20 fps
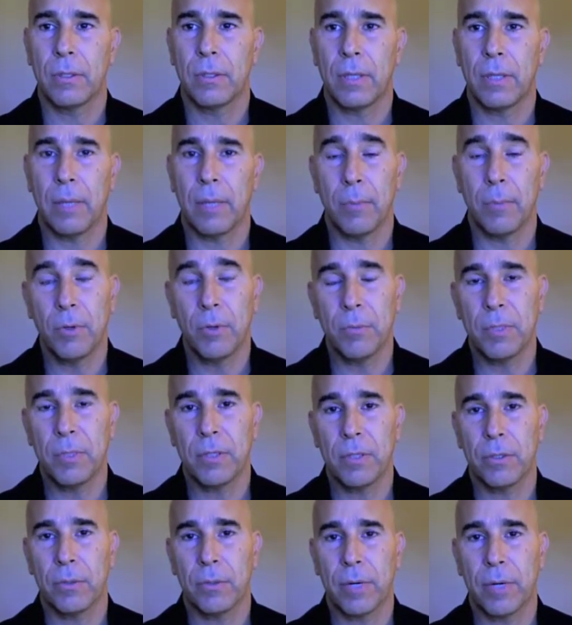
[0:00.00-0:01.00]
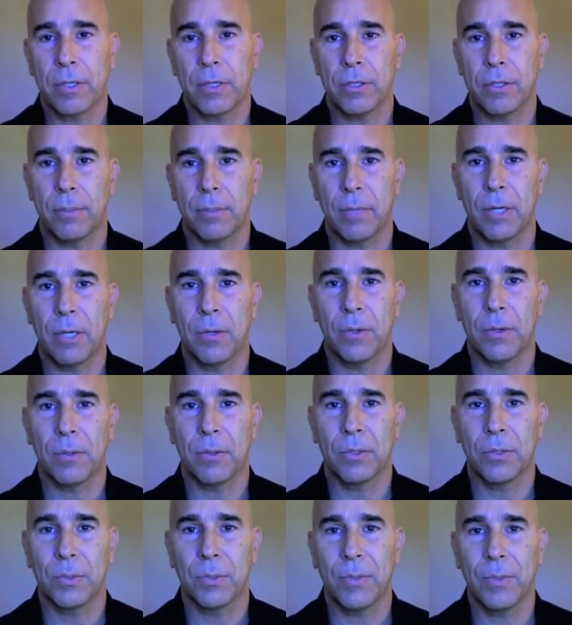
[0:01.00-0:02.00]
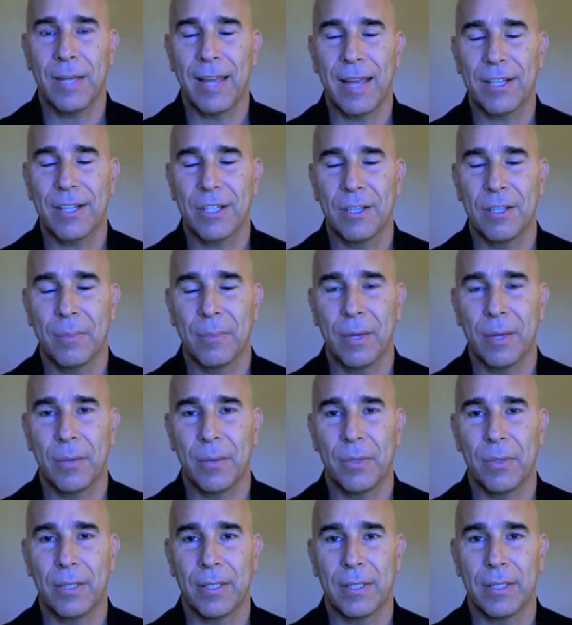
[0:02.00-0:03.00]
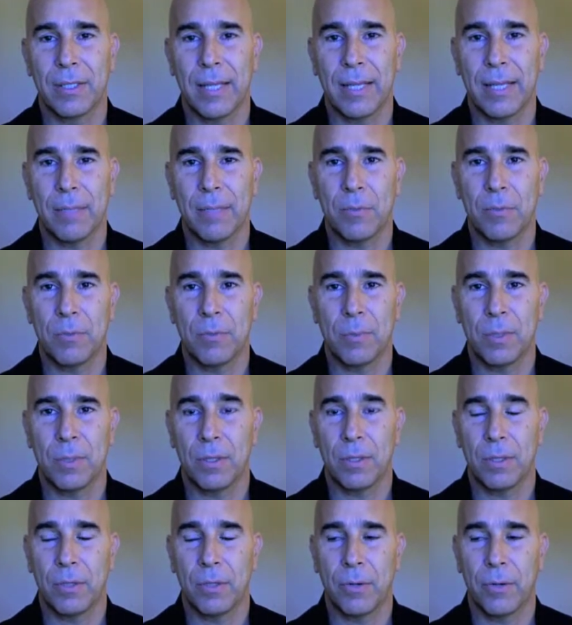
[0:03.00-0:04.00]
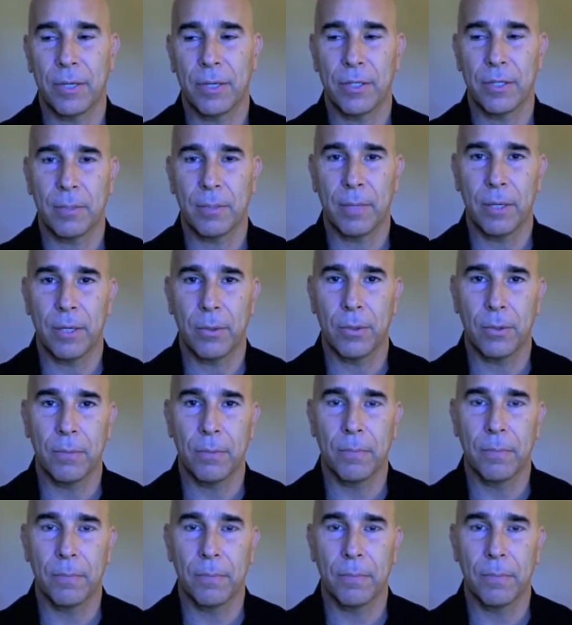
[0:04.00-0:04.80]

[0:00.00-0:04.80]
that moves me in the direction of my goal? So what action am I willing to take that moves me in the direction of my goal?